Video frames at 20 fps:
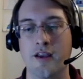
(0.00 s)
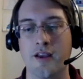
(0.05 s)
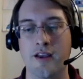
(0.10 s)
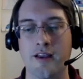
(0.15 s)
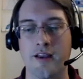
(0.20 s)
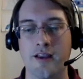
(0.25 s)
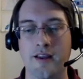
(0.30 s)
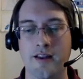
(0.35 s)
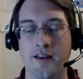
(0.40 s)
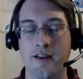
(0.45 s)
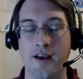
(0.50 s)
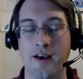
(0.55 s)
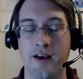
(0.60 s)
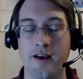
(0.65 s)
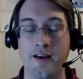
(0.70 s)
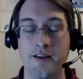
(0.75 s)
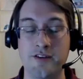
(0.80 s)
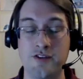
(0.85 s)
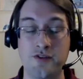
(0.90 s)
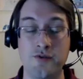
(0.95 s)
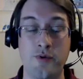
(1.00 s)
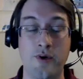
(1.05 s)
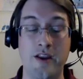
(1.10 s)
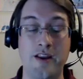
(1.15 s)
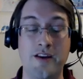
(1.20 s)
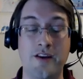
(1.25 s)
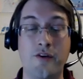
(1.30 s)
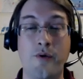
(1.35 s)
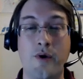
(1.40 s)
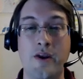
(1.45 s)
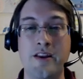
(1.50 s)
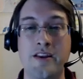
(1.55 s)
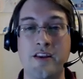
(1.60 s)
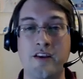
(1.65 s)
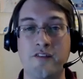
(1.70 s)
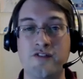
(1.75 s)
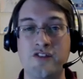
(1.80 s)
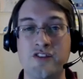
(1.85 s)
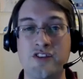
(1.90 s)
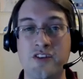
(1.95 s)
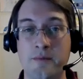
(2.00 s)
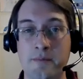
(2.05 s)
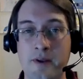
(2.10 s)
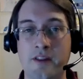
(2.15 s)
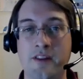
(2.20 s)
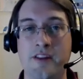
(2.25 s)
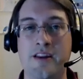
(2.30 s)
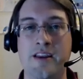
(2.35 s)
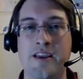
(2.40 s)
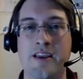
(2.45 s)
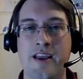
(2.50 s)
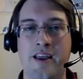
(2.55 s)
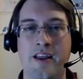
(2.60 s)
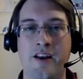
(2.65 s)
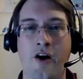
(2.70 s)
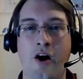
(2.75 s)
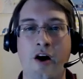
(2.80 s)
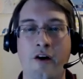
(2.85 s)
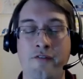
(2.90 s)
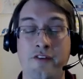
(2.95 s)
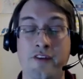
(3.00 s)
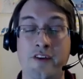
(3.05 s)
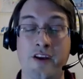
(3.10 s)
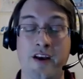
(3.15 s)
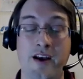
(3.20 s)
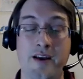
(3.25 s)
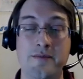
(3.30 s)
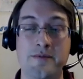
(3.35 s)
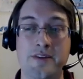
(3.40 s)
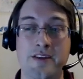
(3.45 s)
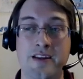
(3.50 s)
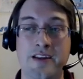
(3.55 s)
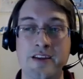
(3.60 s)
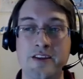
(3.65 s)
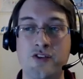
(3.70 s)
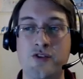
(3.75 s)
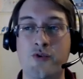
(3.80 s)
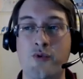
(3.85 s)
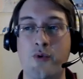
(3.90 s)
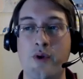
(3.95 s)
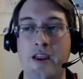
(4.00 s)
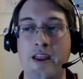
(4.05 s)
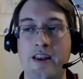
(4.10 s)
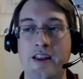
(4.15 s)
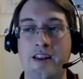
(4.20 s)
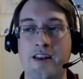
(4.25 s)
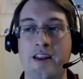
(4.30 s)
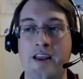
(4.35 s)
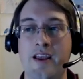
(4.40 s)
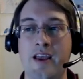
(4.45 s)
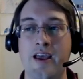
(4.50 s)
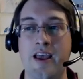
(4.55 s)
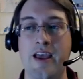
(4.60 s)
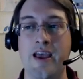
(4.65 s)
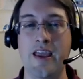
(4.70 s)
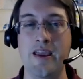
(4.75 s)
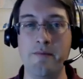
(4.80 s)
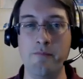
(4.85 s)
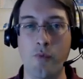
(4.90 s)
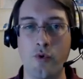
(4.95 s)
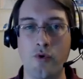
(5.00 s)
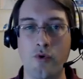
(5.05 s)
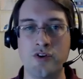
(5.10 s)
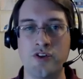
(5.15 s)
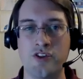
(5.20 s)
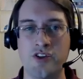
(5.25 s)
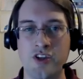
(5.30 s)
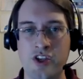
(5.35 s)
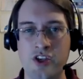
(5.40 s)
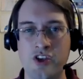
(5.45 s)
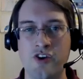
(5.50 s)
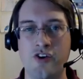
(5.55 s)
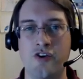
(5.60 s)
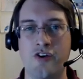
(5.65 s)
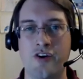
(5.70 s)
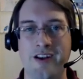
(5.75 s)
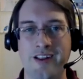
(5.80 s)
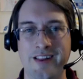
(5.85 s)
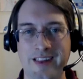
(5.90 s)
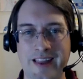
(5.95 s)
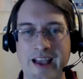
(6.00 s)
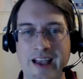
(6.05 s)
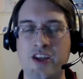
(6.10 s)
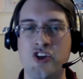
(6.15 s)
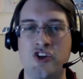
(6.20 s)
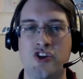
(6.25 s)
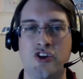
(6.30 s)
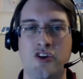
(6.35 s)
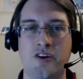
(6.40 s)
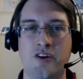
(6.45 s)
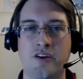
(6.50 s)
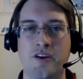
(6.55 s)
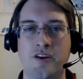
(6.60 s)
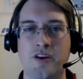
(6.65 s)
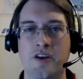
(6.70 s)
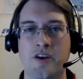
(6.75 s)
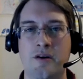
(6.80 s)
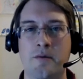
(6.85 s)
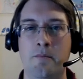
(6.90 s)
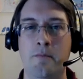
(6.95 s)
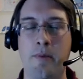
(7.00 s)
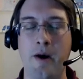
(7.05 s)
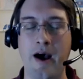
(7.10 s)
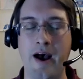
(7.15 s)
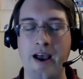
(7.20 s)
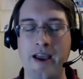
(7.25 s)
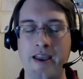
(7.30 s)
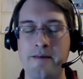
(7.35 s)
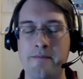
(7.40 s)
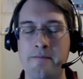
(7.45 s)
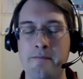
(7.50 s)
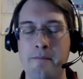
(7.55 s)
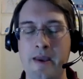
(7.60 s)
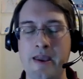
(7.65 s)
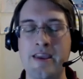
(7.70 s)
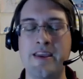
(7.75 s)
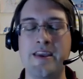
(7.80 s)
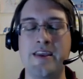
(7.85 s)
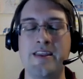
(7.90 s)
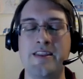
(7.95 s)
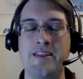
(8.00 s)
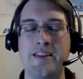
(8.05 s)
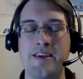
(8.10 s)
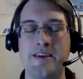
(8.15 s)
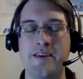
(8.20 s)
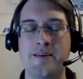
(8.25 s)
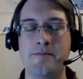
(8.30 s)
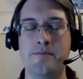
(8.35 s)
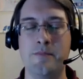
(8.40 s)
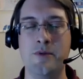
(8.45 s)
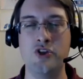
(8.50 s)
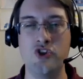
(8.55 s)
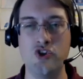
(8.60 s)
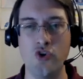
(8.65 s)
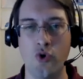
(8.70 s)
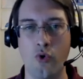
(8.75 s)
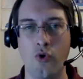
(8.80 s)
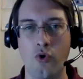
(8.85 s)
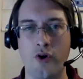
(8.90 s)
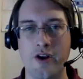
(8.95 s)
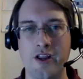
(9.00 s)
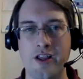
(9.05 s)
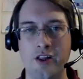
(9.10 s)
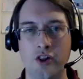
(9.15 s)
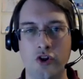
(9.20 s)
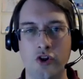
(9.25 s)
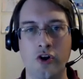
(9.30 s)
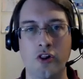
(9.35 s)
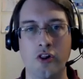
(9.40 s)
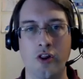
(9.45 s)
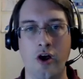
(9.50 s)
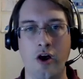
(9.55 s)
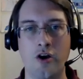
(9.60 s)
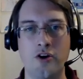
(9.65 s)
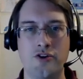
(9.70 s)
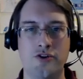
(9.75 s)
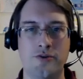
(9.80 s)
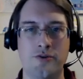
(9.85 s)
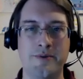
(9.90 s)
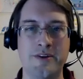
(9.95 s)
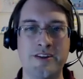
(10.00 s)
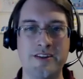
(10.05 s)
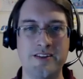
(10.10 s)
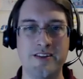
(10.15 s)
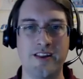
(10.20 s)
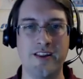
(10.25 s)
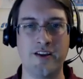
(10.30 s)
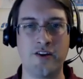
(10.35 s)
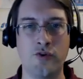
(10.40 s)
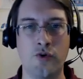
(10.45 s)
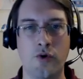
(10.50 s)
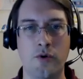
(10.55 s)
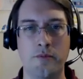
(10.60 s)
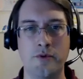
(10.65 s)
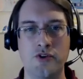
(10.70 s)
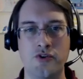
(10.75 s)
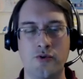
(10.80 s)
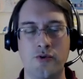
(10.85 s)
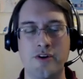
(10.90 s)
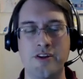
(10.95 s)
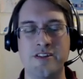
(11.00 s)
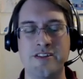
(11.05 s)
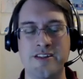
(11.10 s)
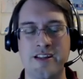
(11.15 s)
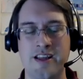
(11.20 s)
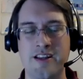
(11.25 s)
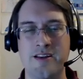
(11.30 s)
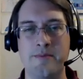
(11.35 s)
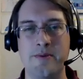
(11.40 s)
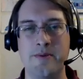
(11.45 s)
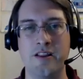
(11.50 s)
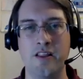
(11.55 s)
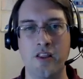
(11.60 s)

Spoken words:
And it's created a great deal of stability. And oftentimes, it has created a more secure election by making the majority look larger, because electoral majorities tend to be